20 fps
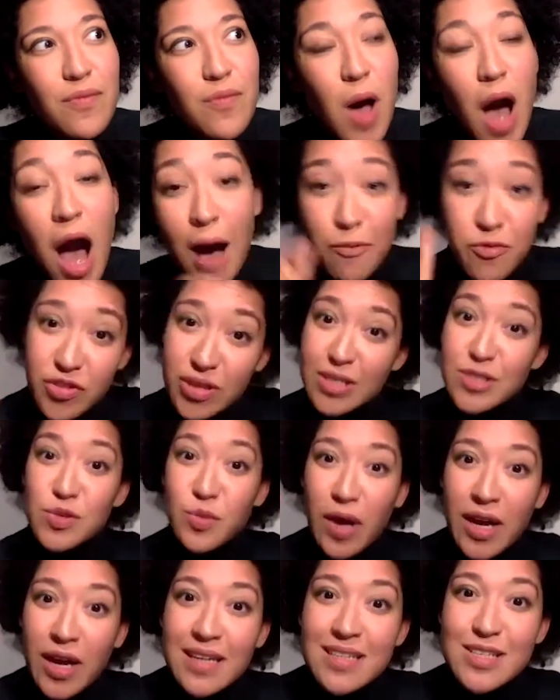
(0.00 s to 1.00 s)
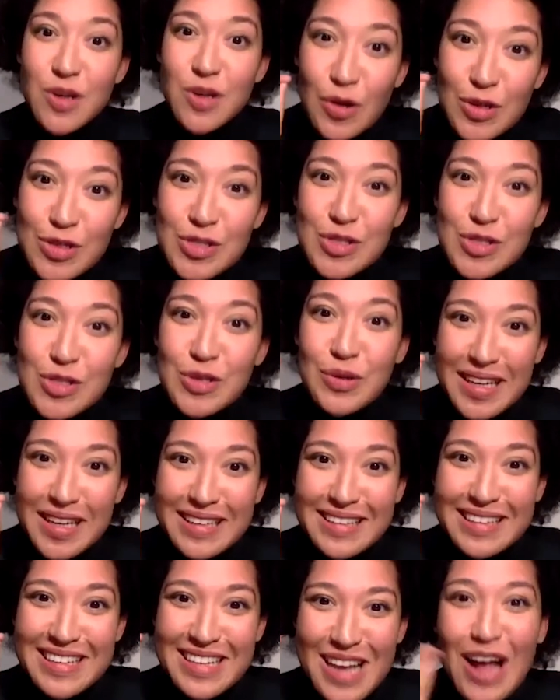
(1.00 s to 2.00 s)
obvious ways and also
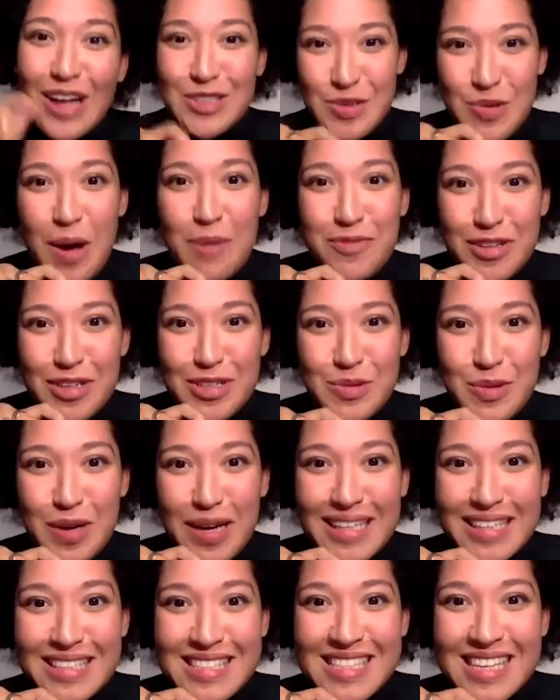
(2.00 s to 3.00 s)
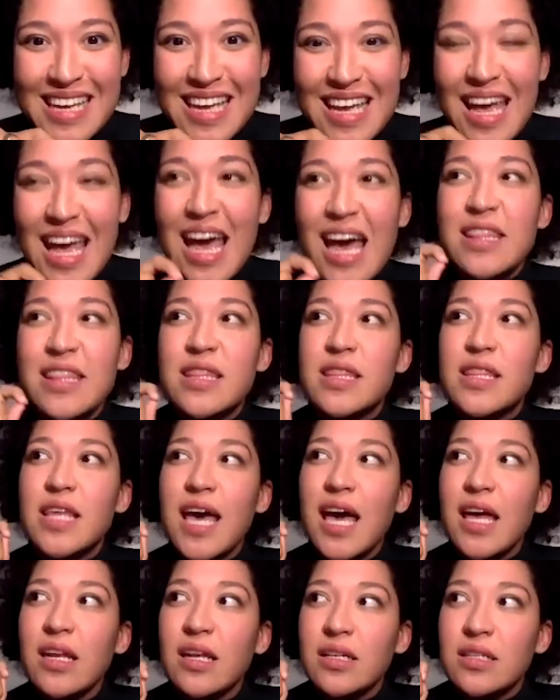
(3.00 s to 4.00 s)
in not so obvious ways. And
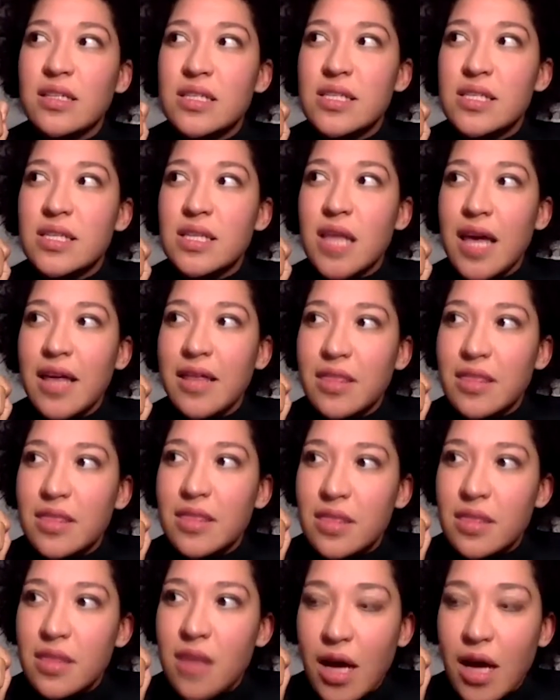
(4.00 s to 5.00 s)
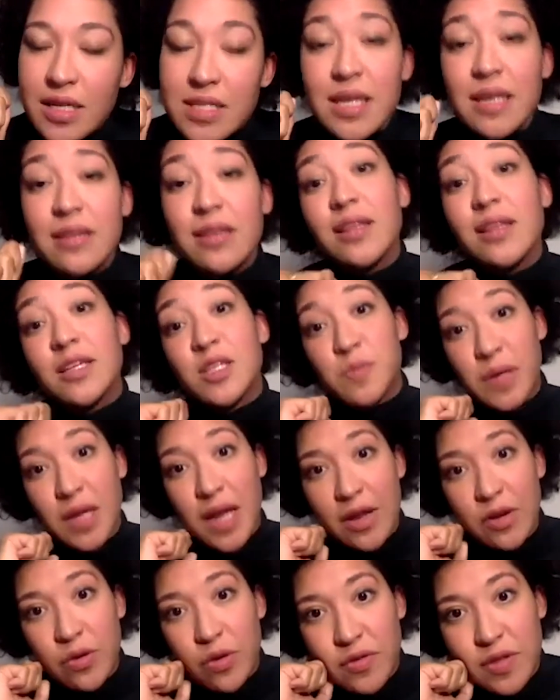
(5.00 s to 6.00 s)
and it's I, honestly, I think that's been
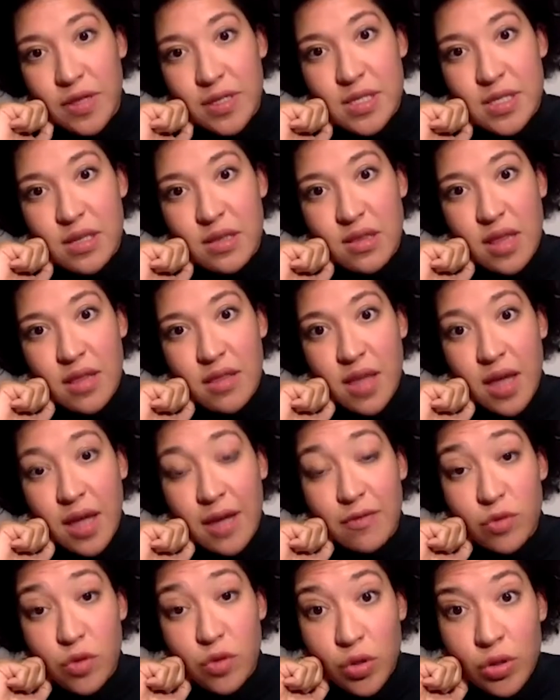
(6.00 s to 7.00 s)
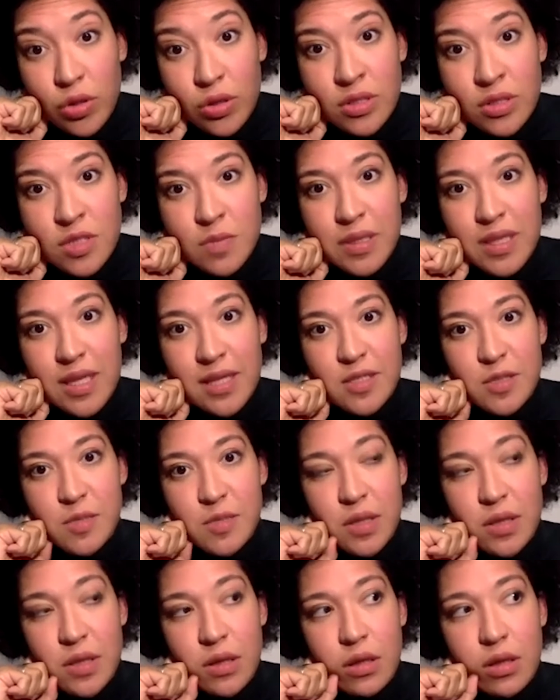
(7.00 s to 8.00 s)
I don't know if that's a, thing I've learned, but that's
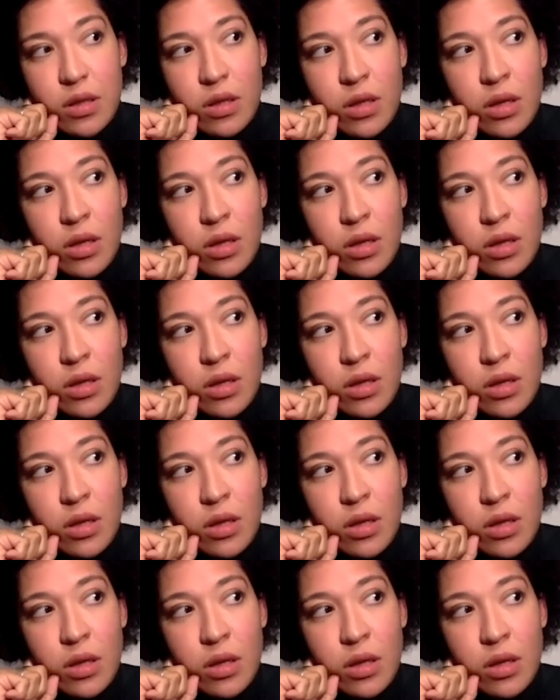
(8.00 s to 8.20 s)
been